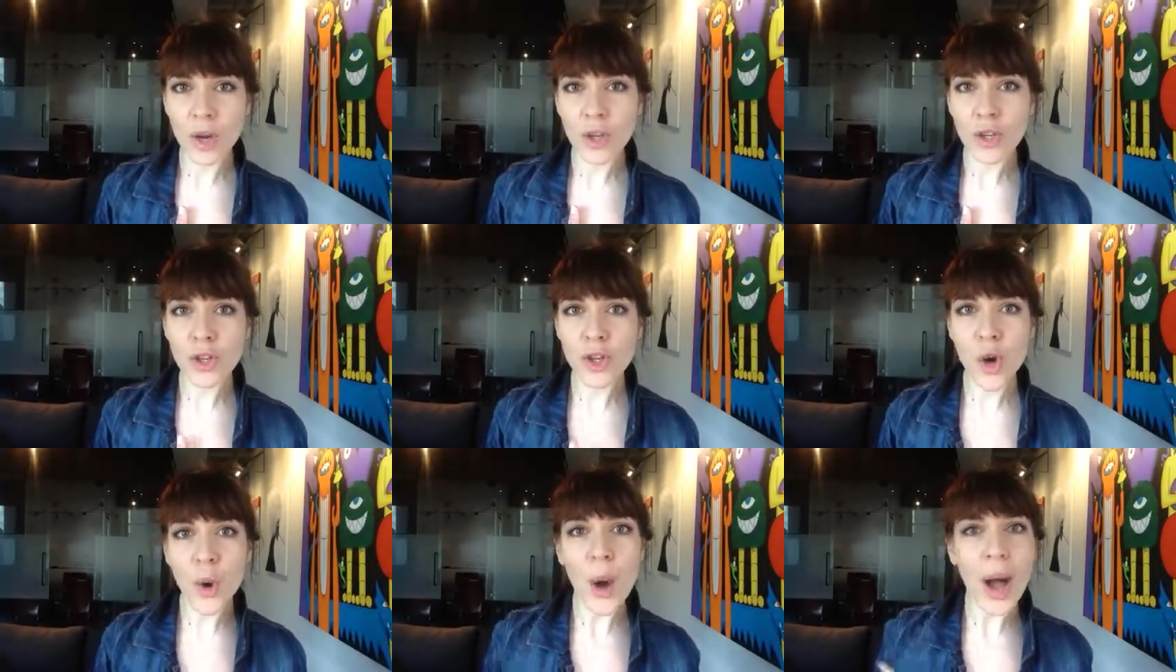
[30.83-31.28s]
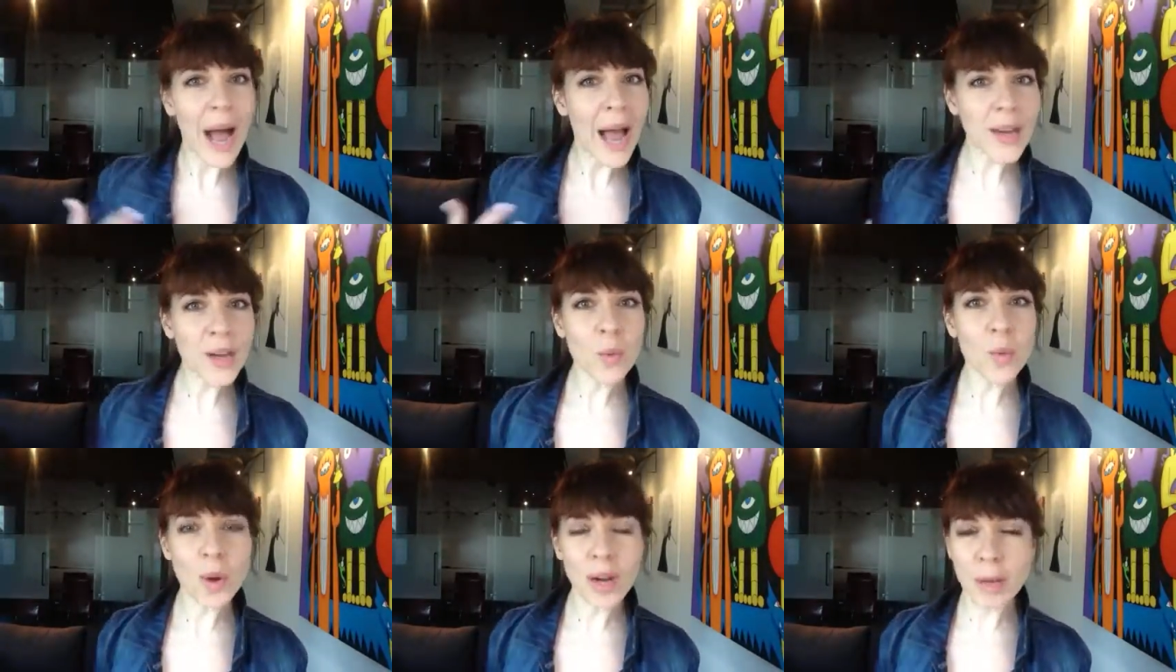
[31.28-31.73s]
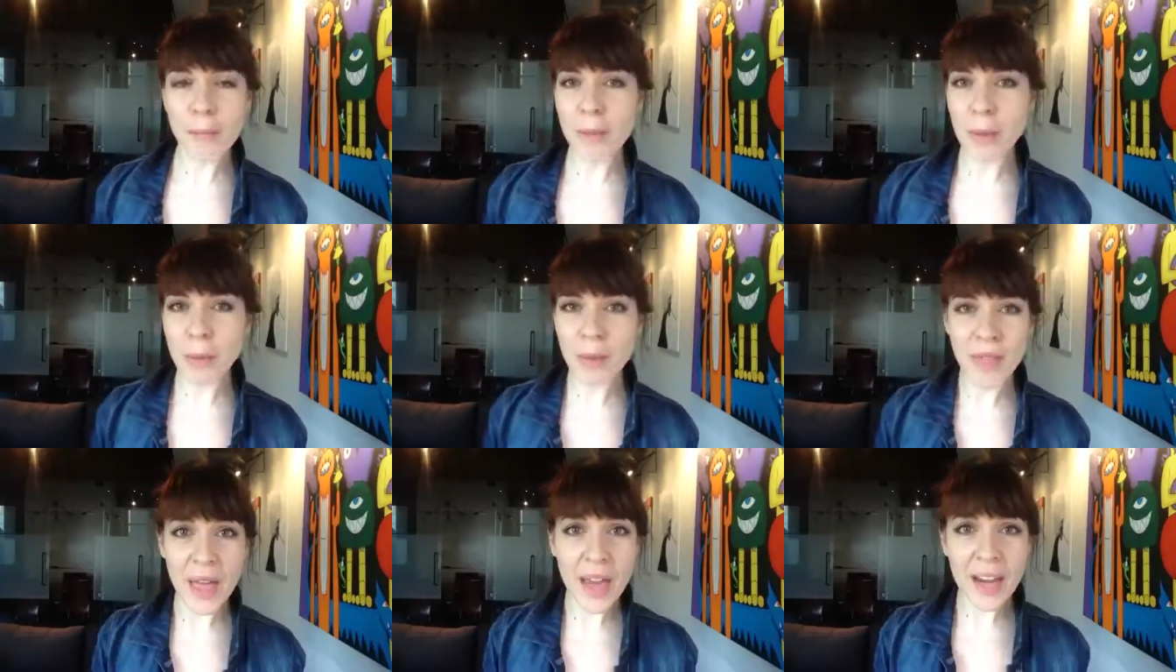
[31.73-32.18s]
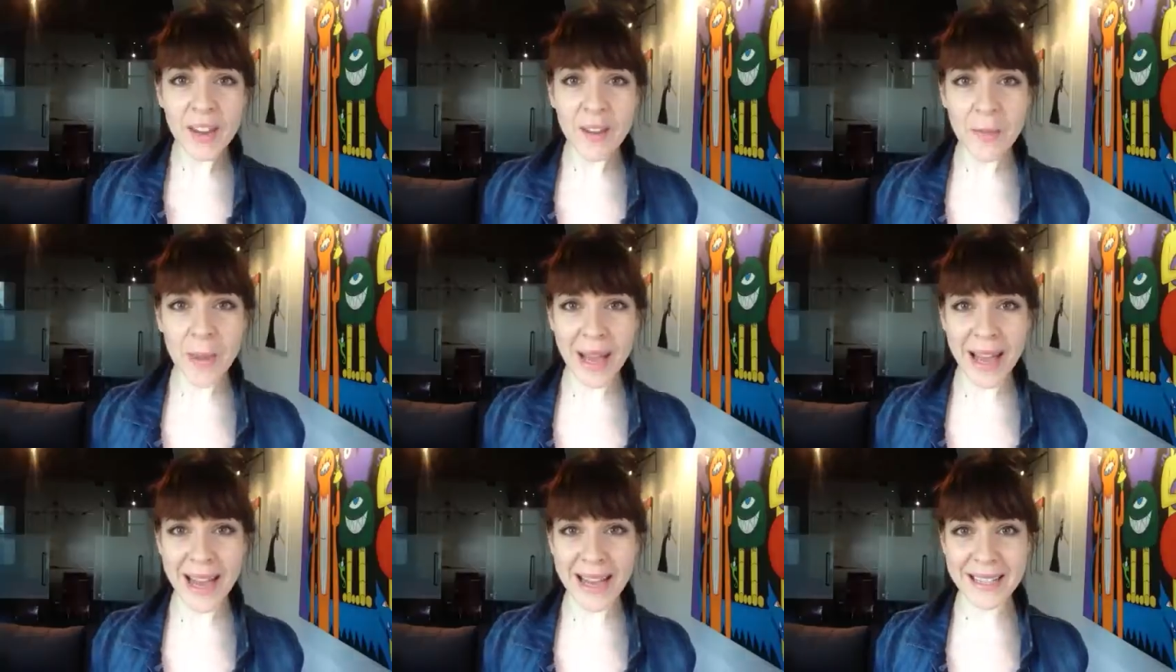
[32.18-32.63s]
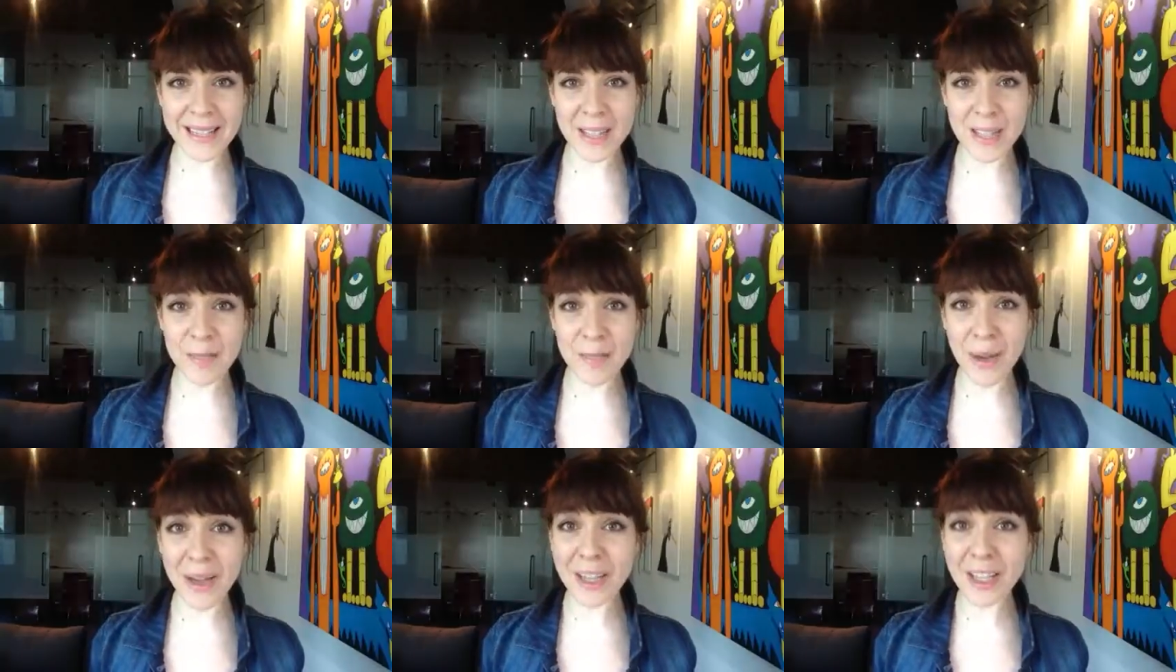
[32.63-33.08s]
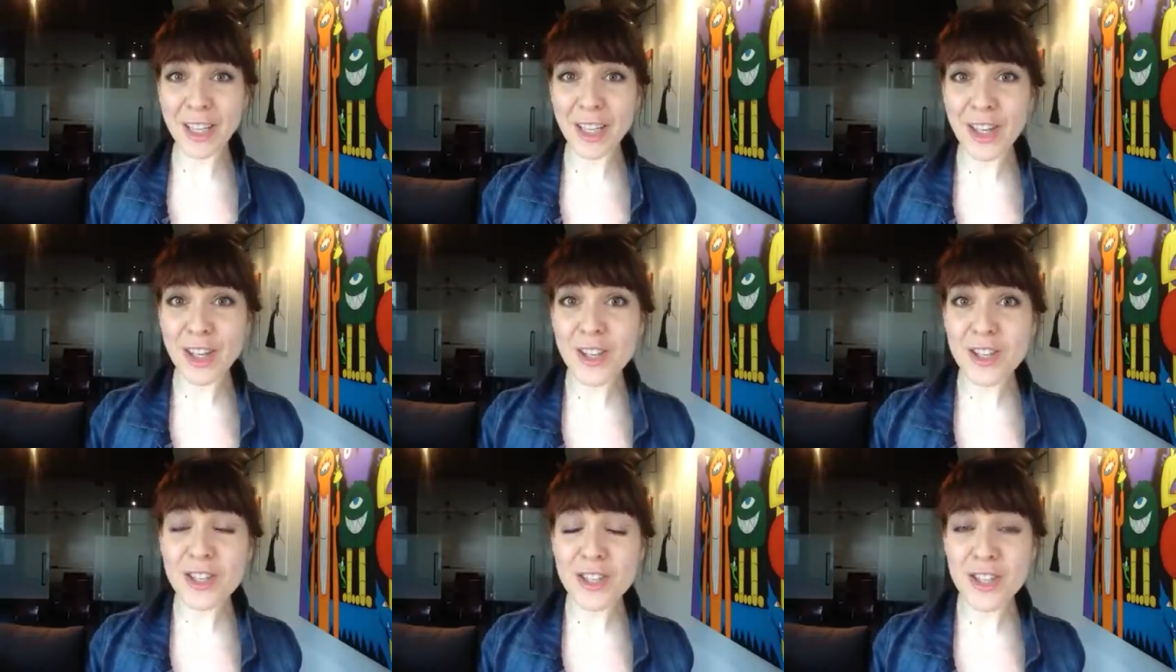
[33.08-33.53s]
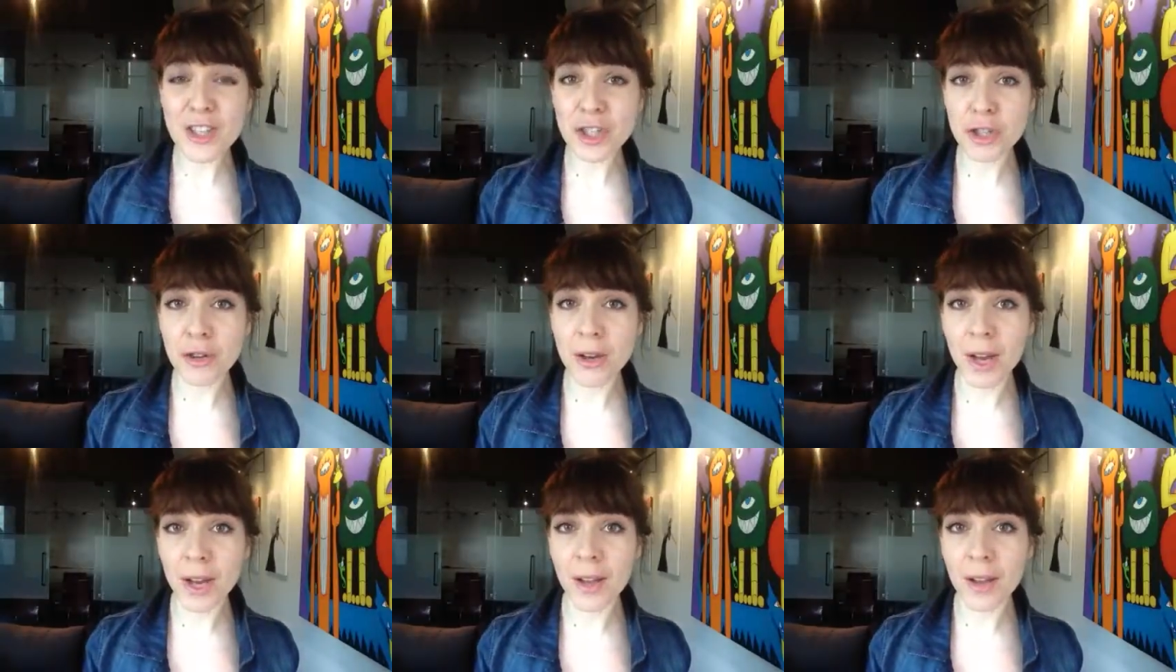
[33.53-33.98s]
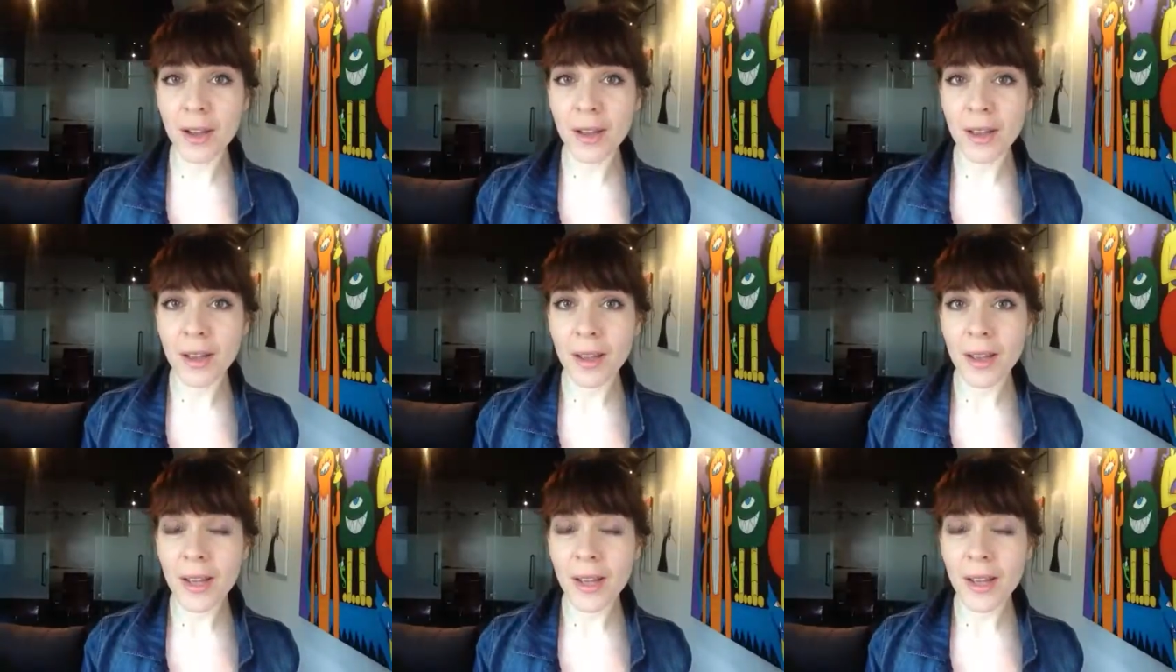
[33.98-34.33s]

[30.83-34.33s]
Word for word: You know, I didn't want to be with any of my exes, but here's the trick.